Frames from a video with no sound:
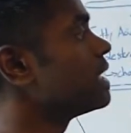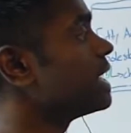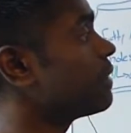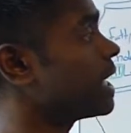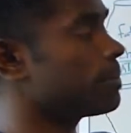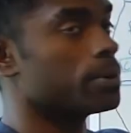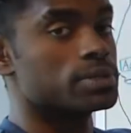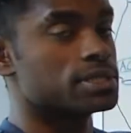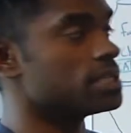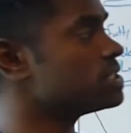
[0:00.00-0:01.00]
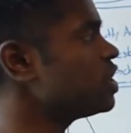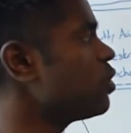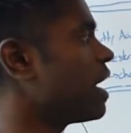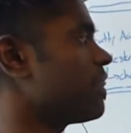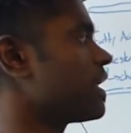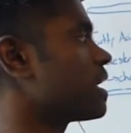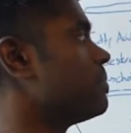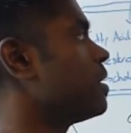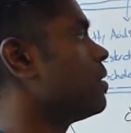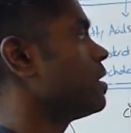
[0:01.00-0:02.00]
Now ApoC2, I think
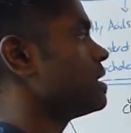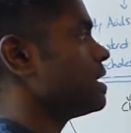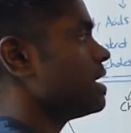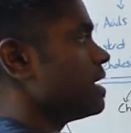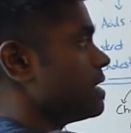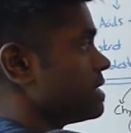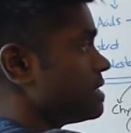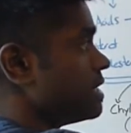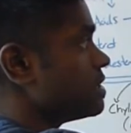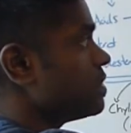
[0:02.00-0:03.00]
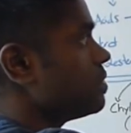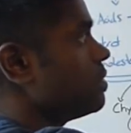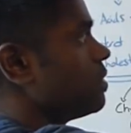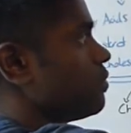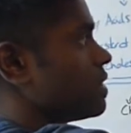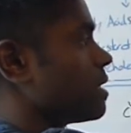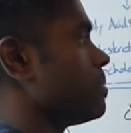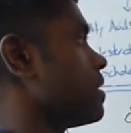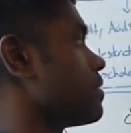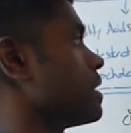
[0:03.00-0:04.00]
about C2 with
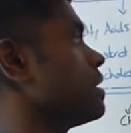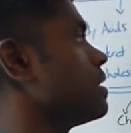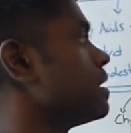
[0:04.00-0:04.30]
capillary.